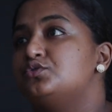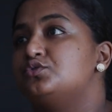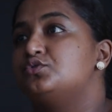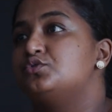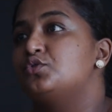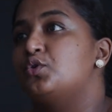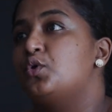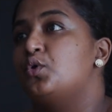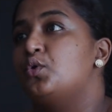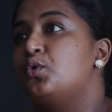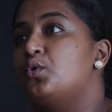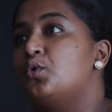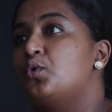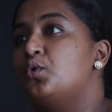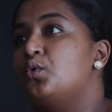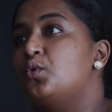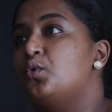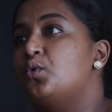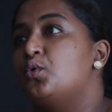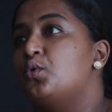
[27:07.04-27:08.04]

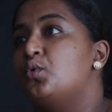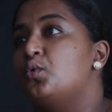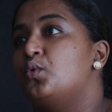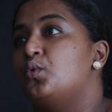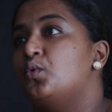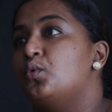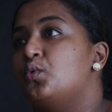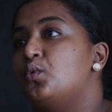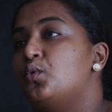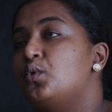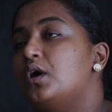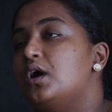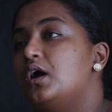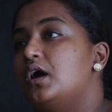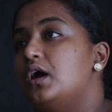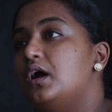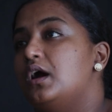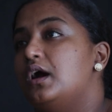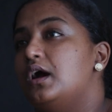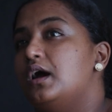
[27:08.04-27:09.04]
So
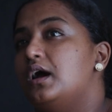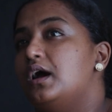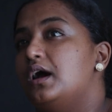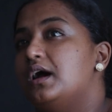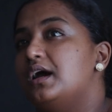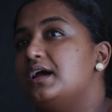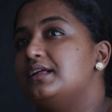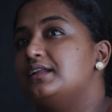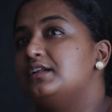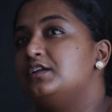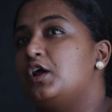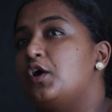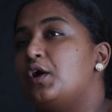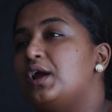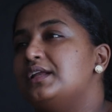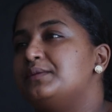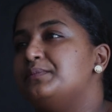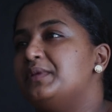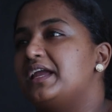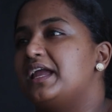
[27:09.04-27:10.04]
now
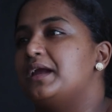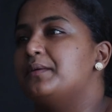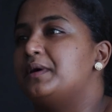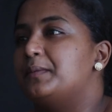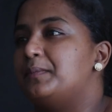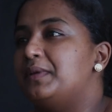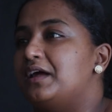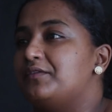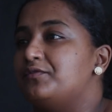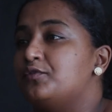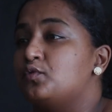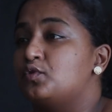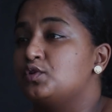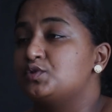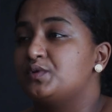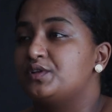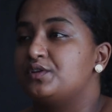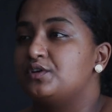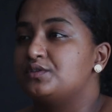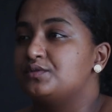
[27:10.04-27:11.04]
it became a platform because
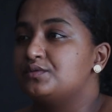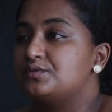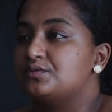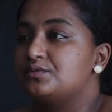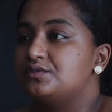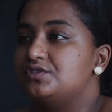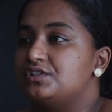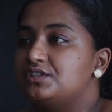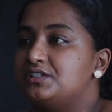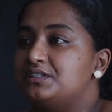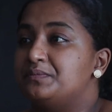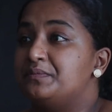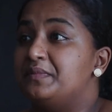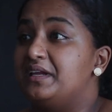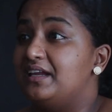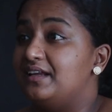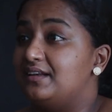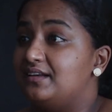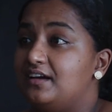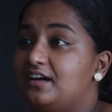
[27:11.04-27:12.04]
we thought it was just me
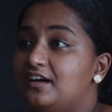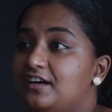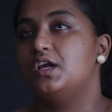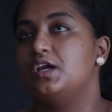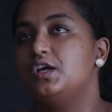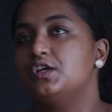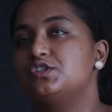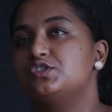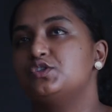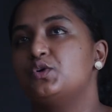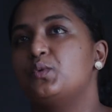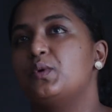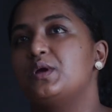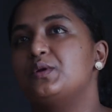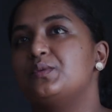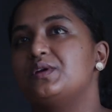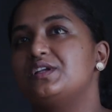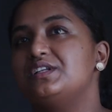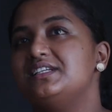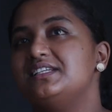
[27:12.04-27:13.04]
and her. So when
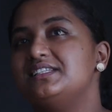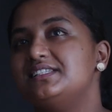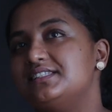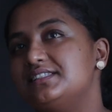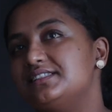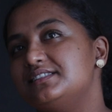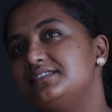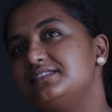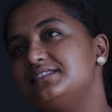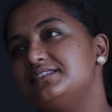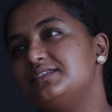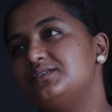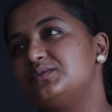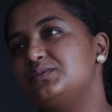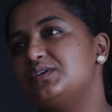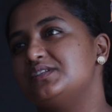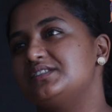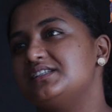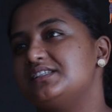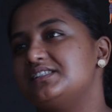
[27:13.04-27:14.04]
we did it, it
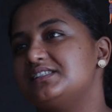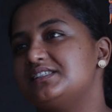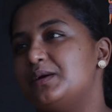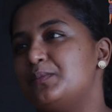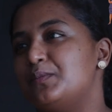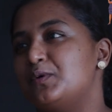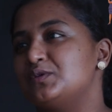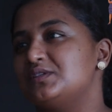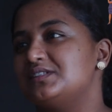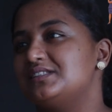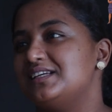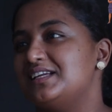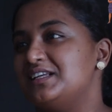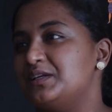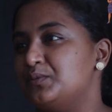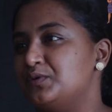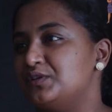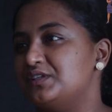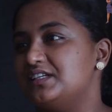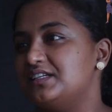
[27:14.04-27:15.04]
wasn't about
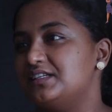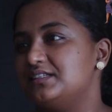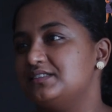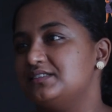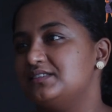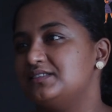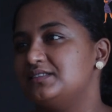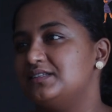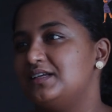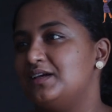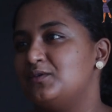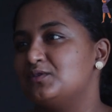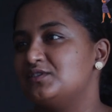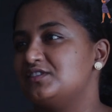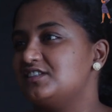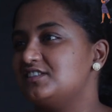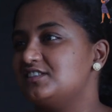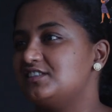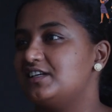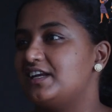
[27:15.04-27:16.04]
anybody else. I was
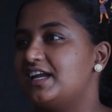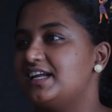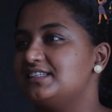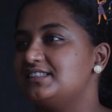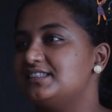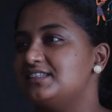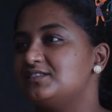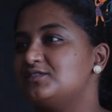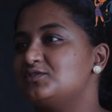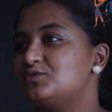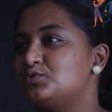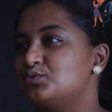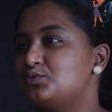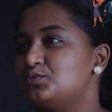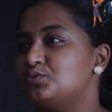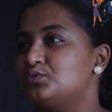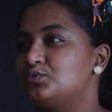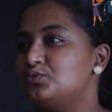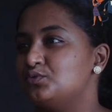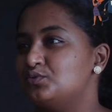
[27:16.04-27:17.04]
just writing
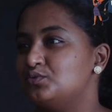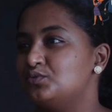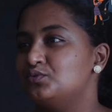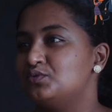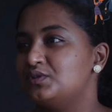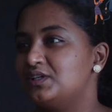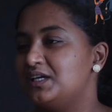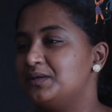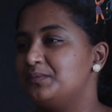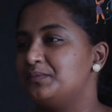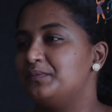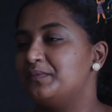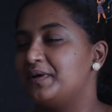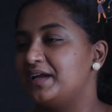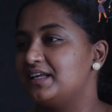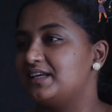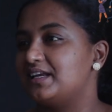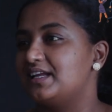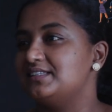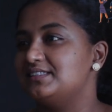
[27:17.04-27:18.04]
to keep
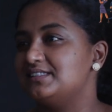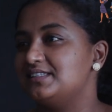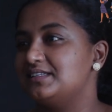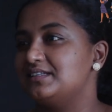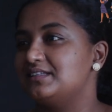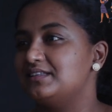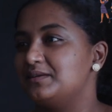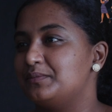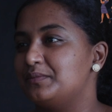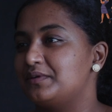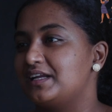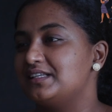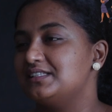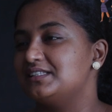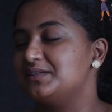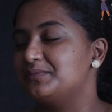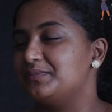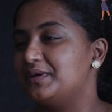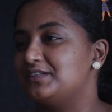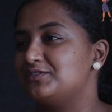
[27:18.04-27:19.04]
my writing, the
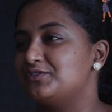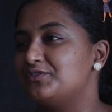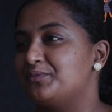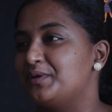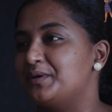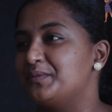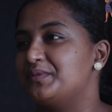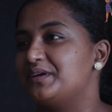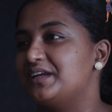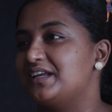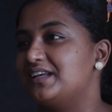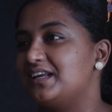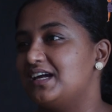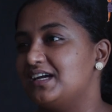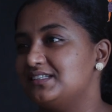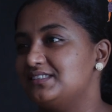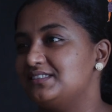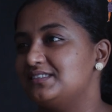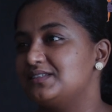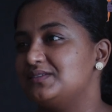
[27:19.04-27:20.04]
writing part of my brain
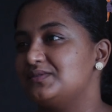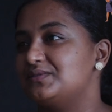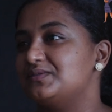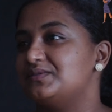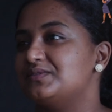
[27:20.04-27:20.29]
active,